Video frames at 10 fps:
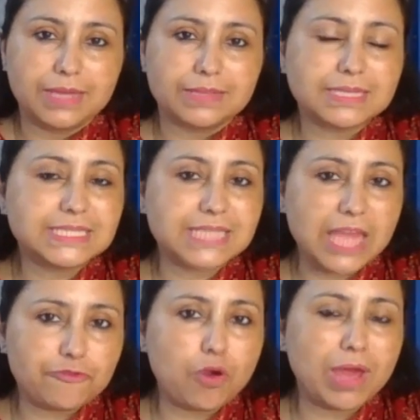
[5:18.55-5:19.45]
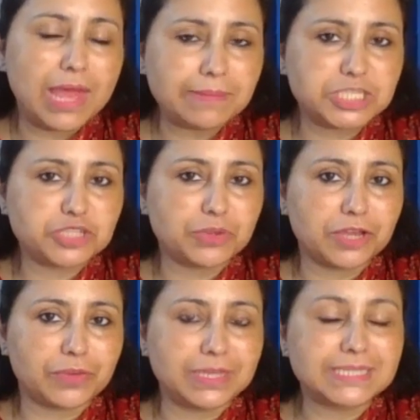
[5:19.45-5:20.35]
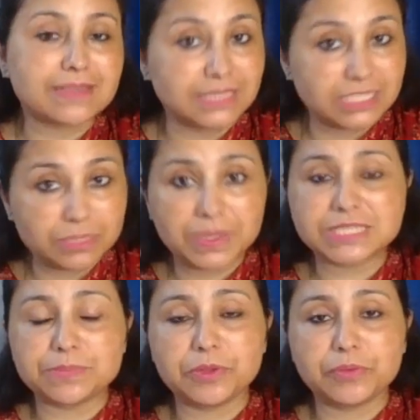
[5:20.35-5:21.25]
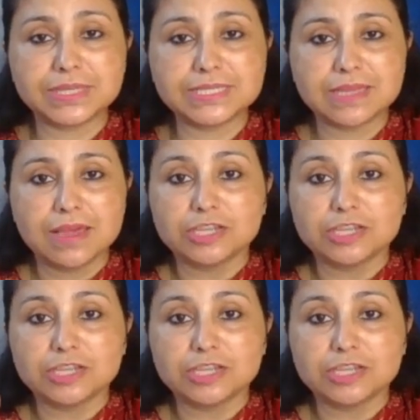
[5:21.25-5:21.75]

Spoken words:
This therefore helps to increase customer experience,